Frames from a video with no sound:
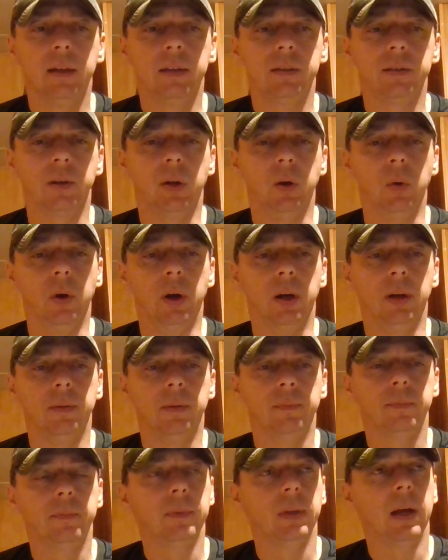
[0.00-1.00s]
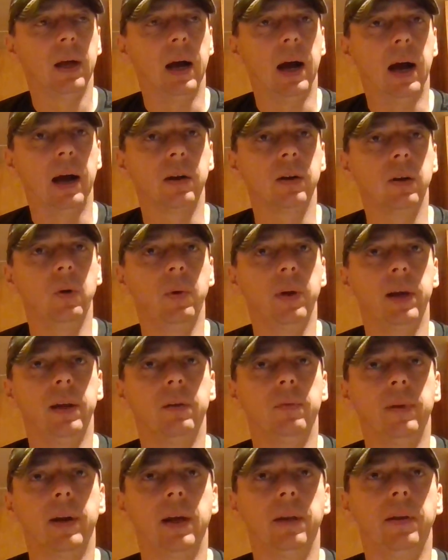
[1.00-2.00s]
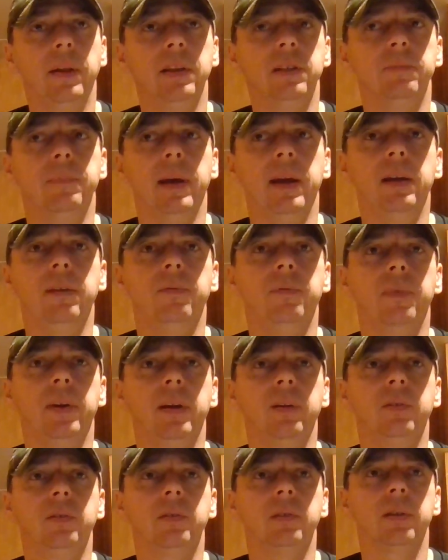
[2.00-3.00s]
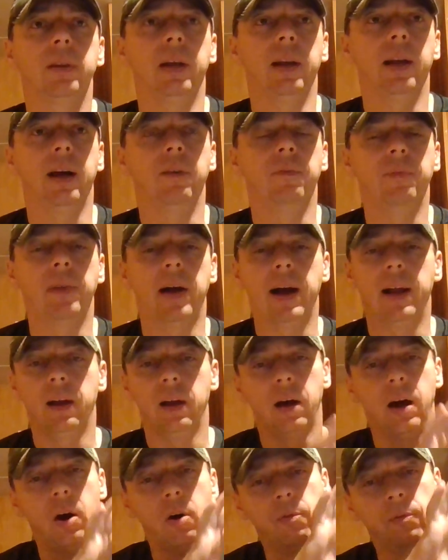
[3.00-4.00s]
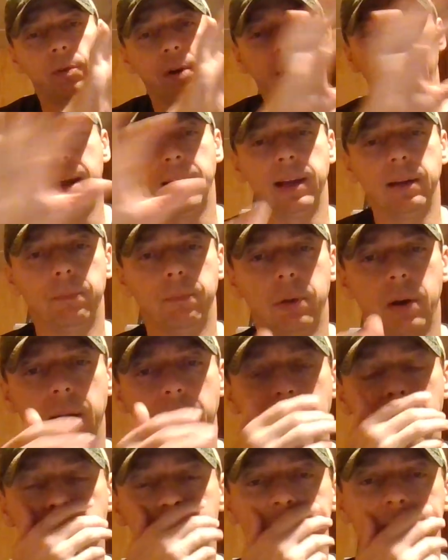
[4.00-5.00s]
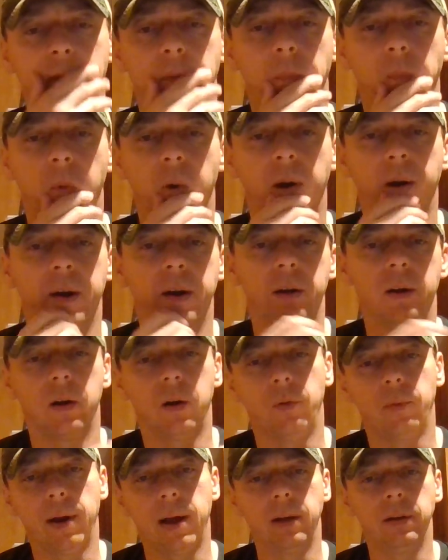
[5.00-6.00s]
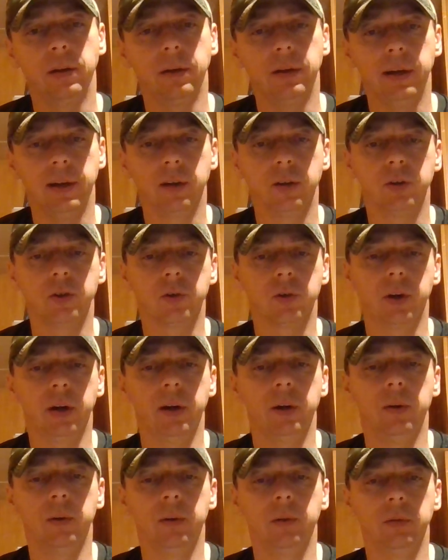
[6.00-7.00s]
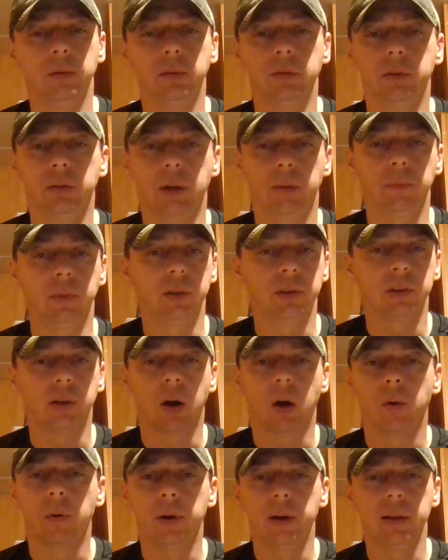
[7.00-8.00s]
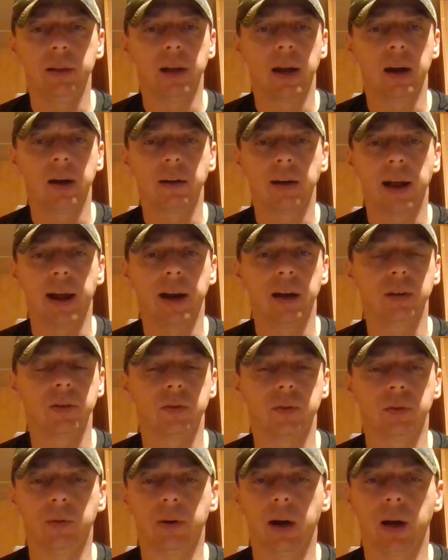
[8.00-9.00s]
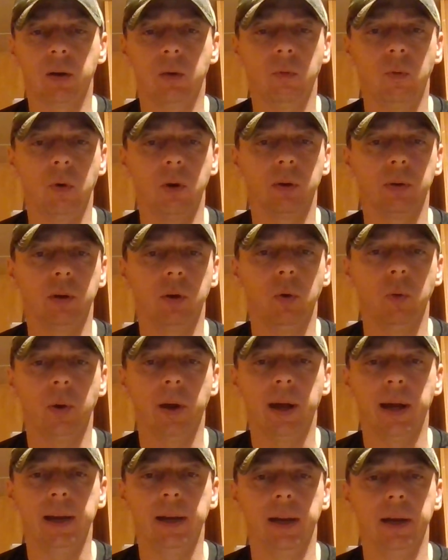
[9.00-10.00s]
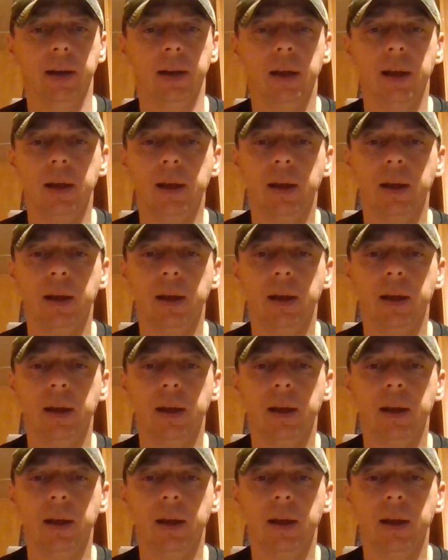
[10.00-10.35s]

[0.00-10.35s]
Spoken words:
So I'll go in around these bean fields and I'll find an overhanging branch somewhere around the deer trail, something that's already there natural. I don't want to go in and